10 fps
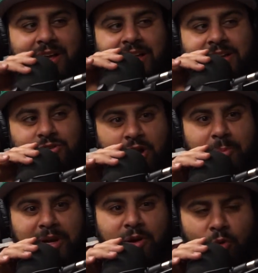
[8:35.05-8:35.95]
I'm worried about
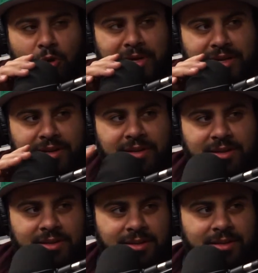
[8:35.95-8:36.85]
dropping a
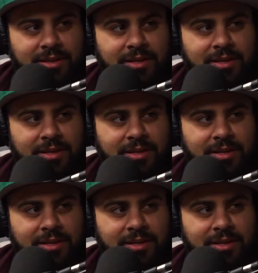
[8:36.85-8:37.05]
woman.